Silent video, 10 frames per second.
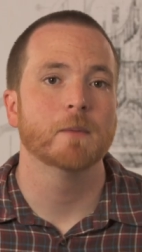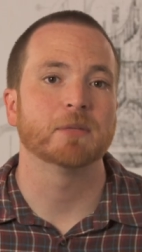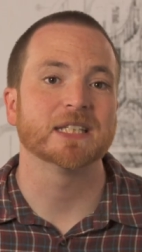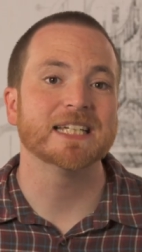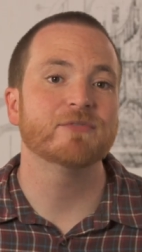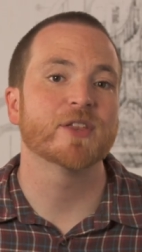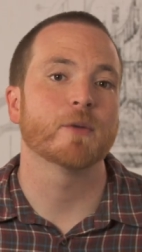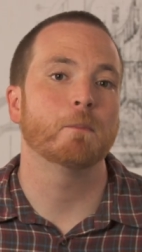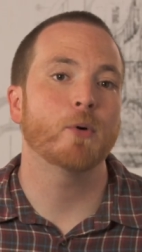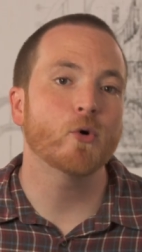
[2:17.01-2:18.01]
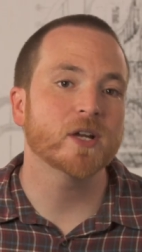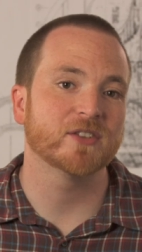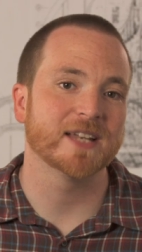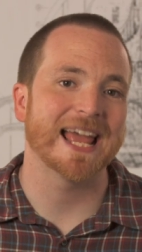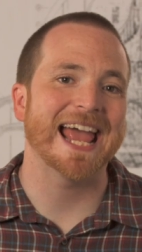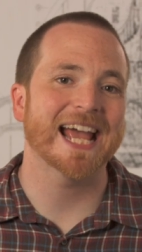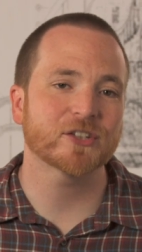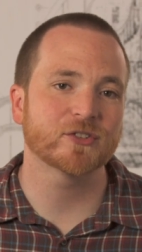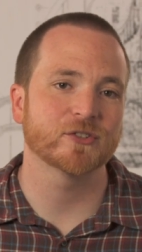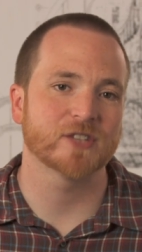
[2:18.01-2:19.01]
believe that the poison
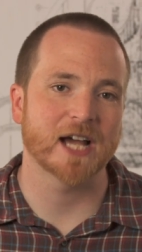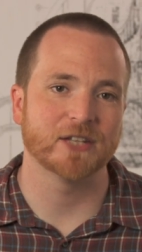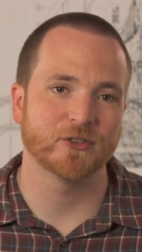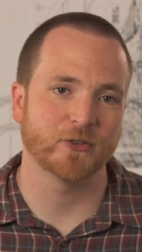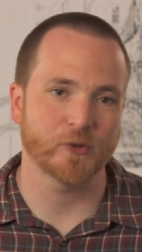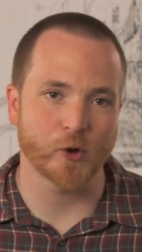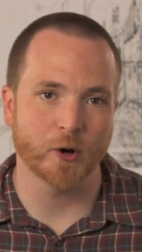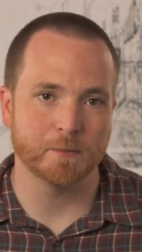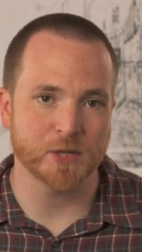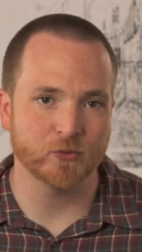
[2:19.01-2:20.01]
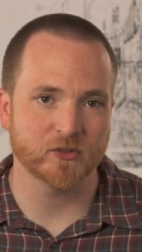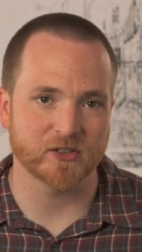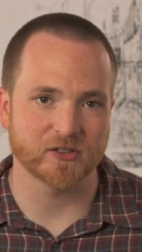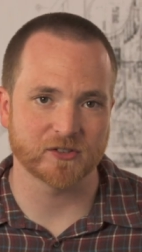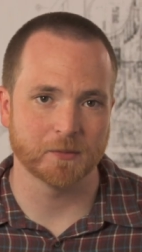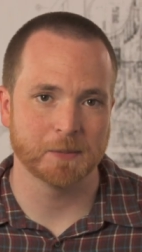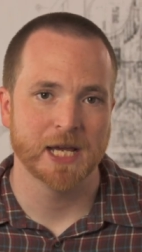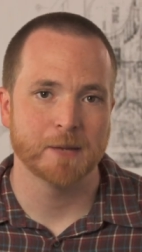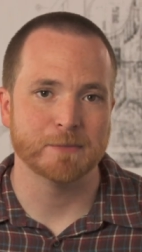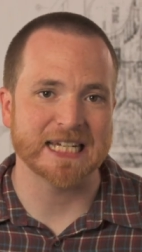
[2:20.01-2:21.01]
exercises their immune system,
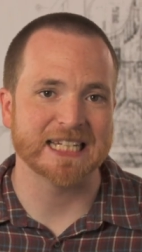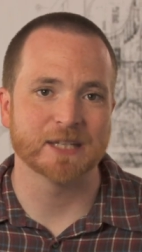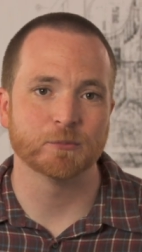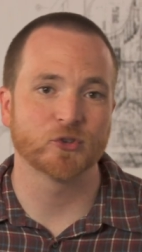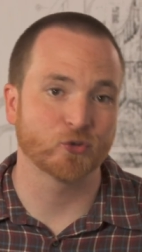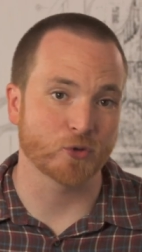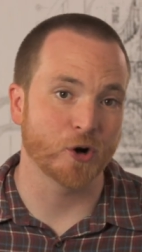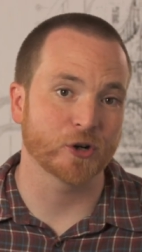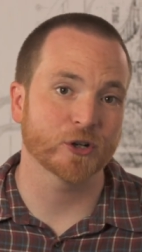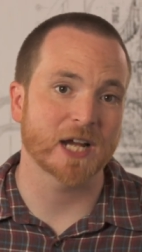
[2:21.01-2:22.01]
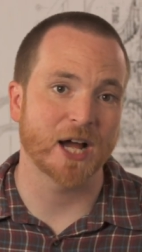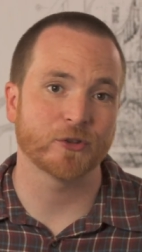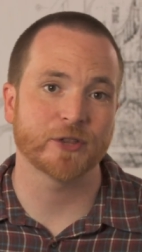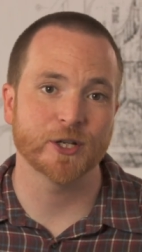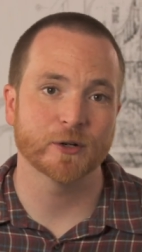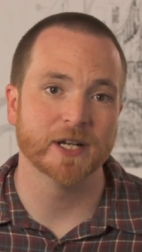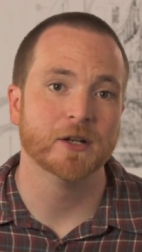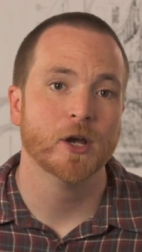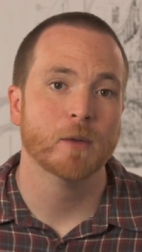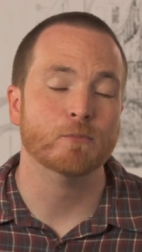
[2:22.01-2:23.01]
making them stronger, healthier, and
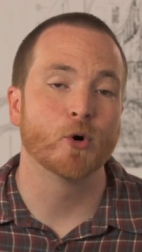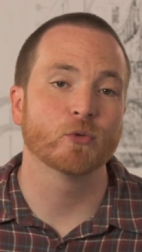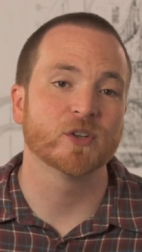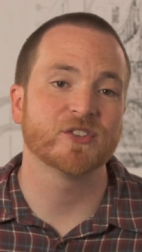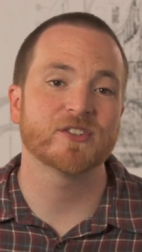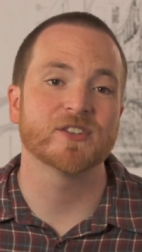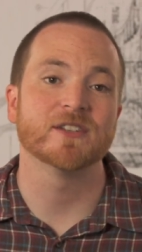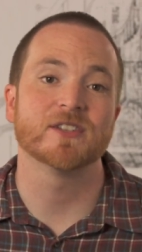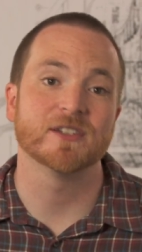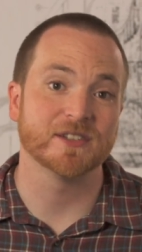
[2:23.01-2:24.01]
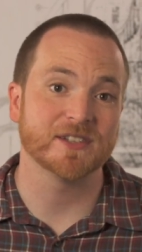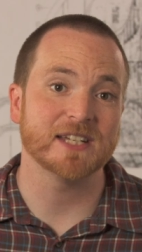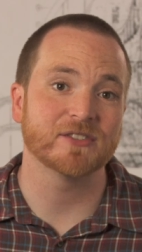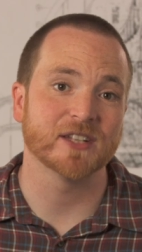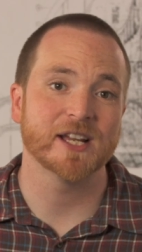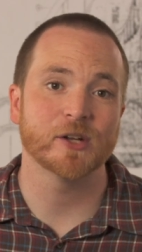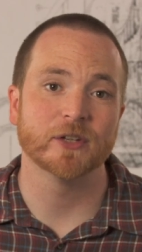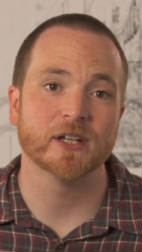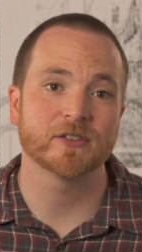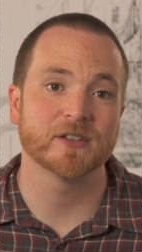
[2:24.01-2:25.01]
more resistant to disease and
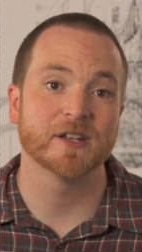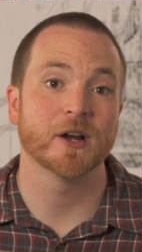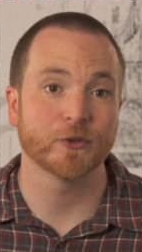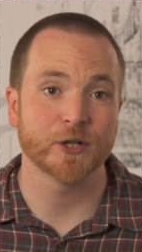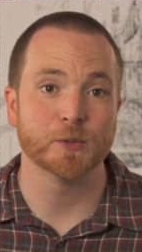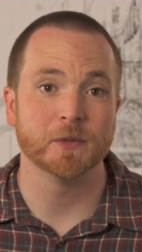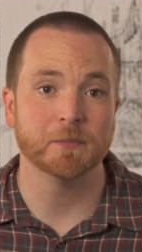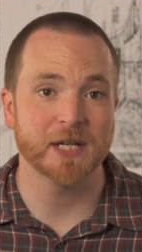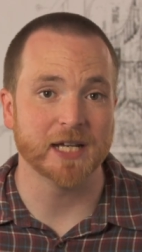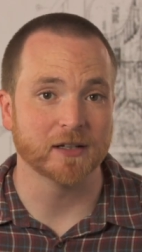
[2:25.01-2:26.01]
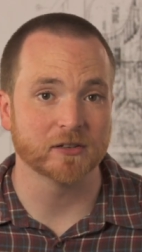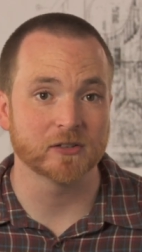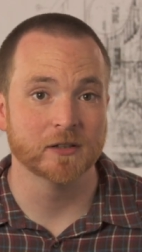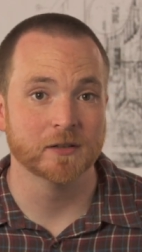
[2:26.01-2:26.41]
illness than other human beings.